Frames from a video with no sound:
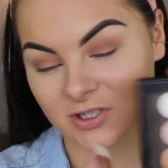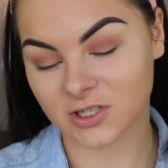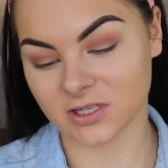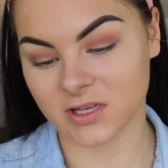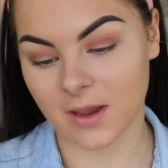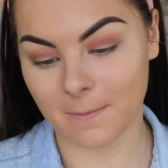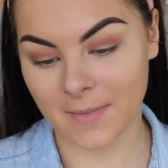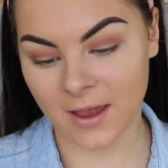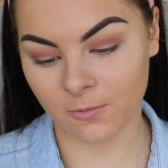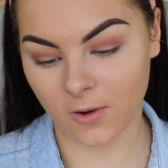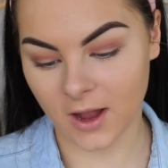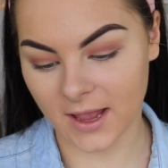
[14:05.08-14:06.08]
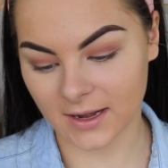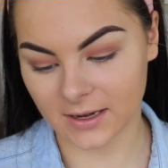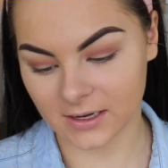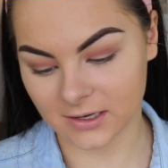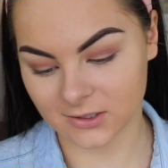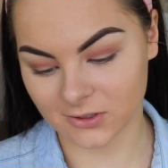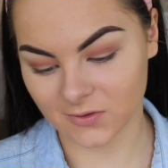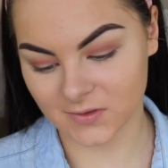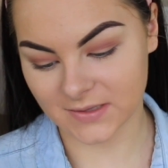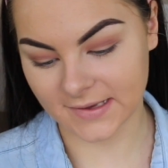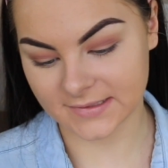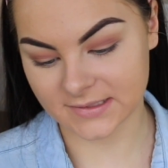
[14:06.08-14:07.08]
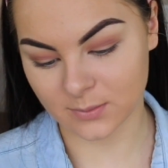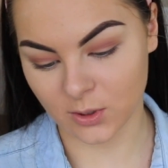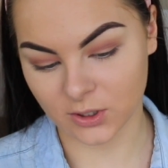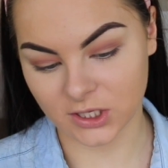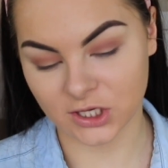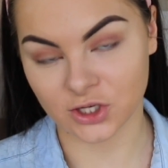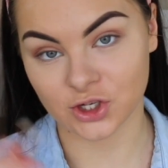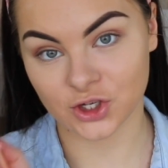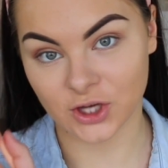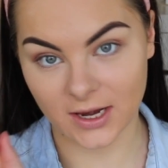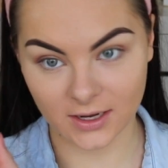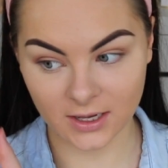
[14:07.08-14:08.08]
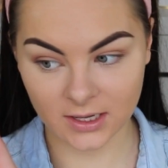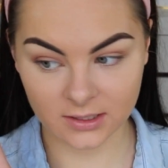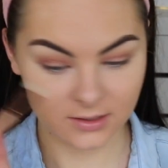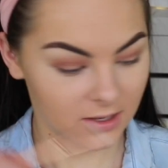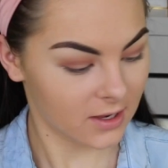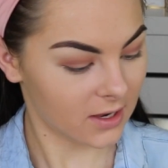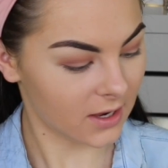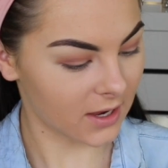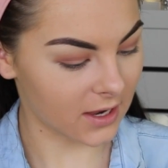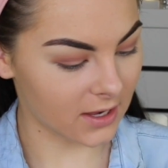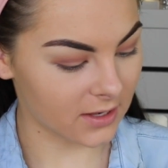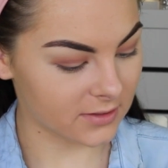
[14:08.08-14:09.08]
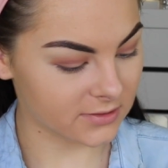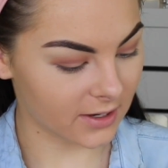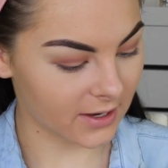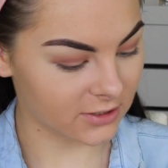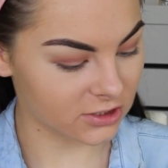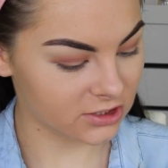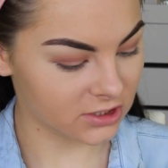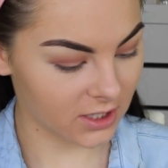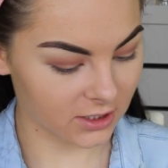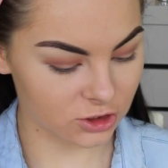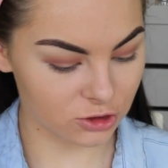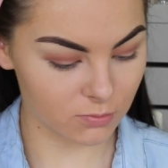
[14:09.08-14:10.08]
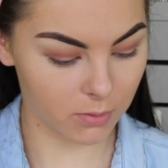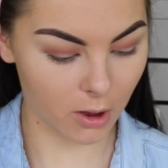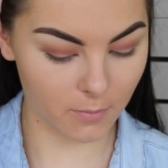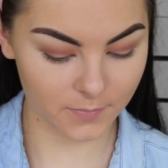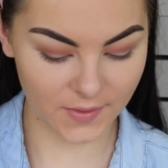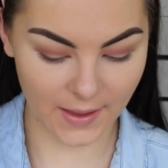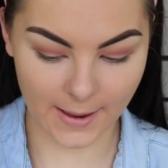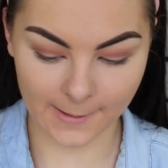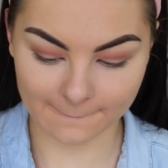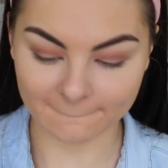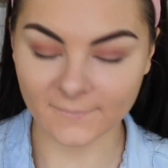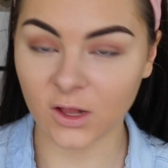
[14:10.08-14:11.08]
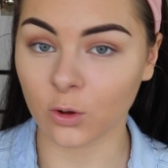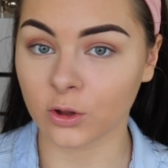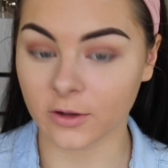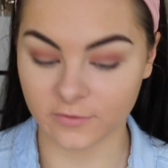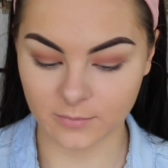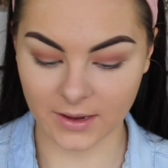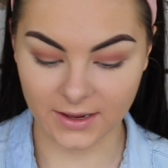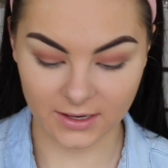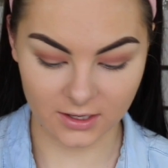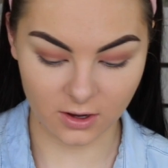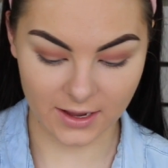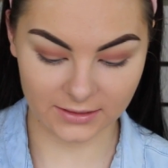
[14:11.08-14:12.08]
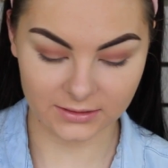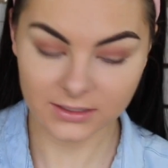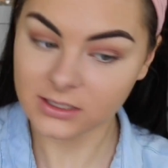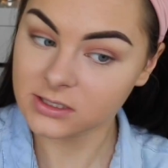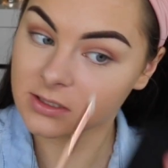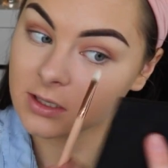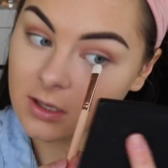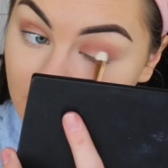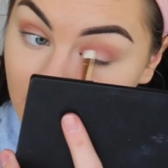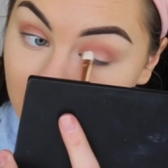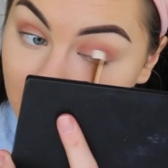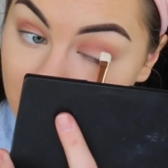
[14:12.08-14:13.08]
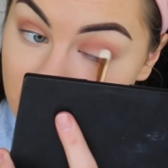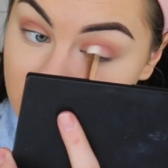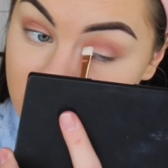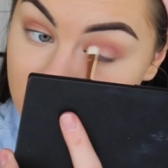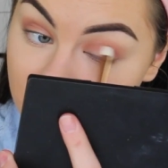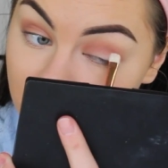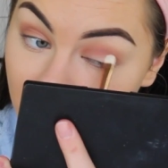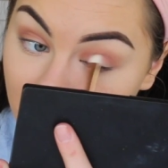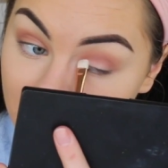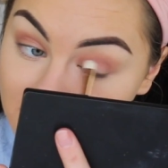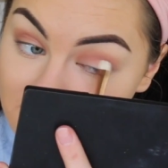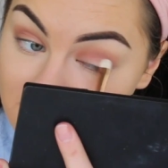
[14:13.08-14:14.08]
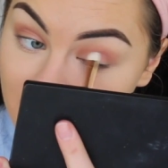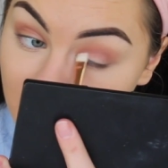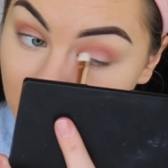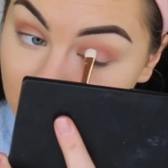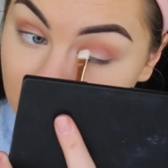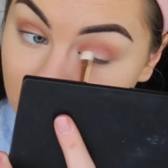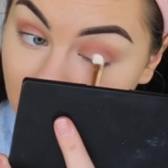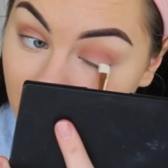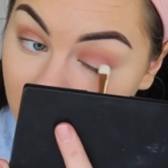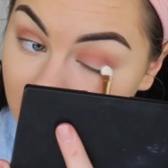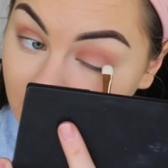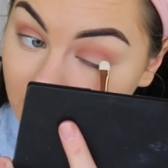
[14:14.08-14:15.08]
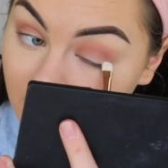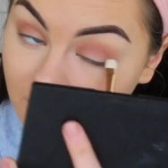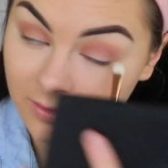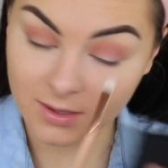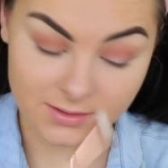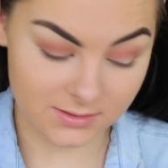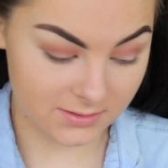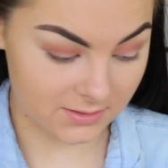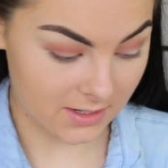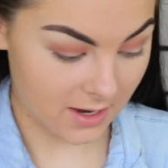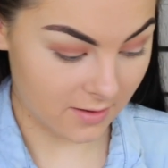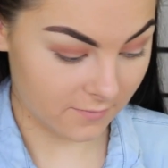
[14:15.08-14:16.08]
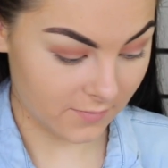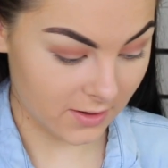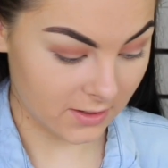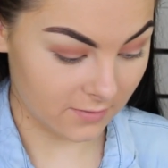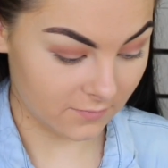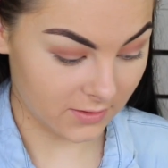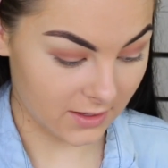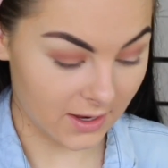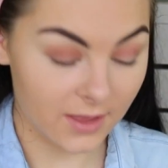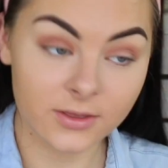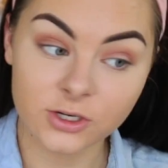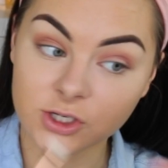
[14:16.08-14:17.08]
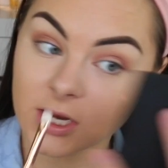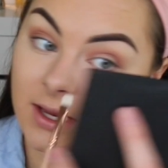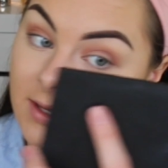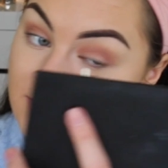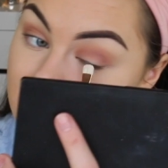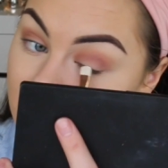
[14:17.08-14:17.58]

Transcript: is just a matte white, and I use a smoky shader. And I just like to pop that all over my eyelid, and that just brightens up that area that doesn't have any of the other shades